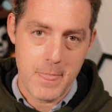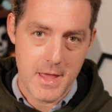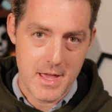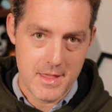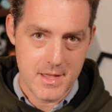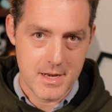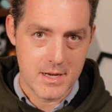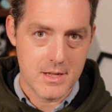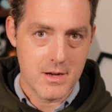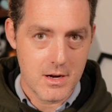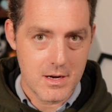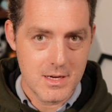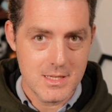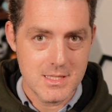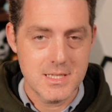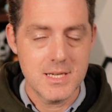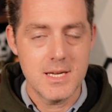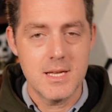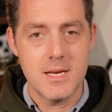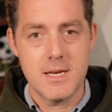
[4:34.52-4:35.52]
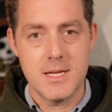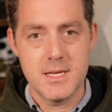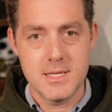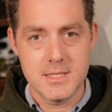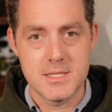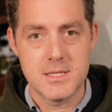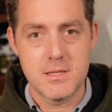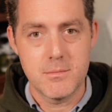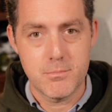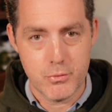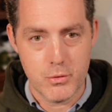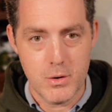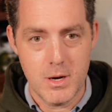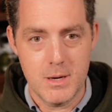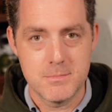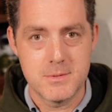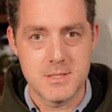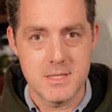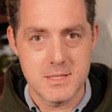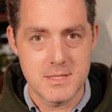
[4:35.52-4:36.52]
And then content is the
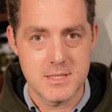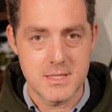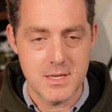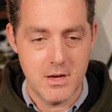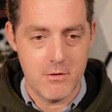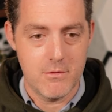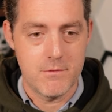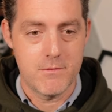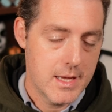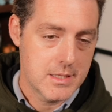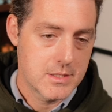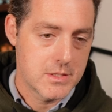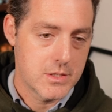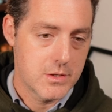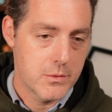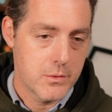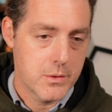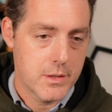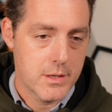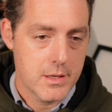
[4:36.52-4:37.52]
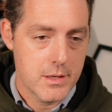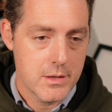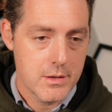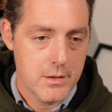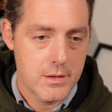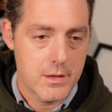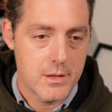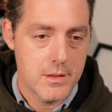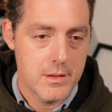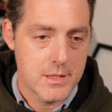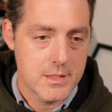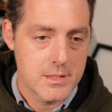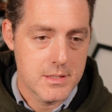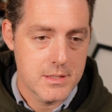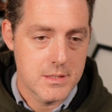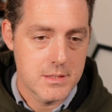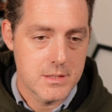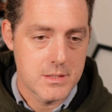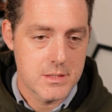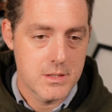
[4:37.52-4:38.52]
prompt itself. And so here, this
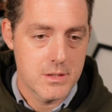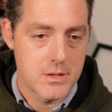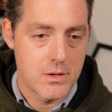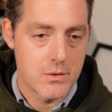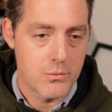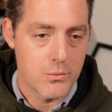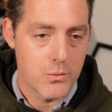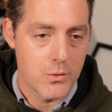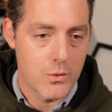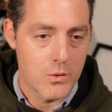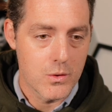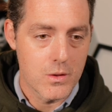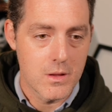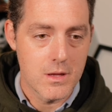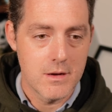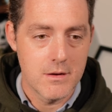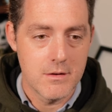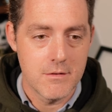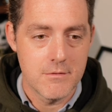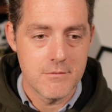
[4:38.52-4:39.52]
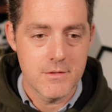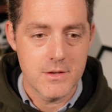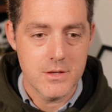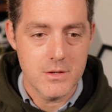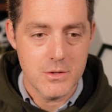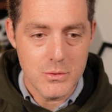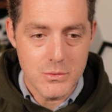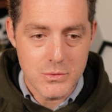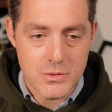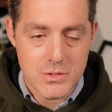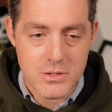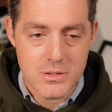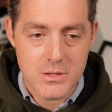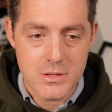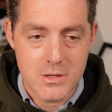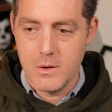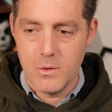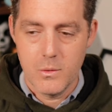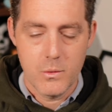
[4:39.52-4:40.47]
is the role of user.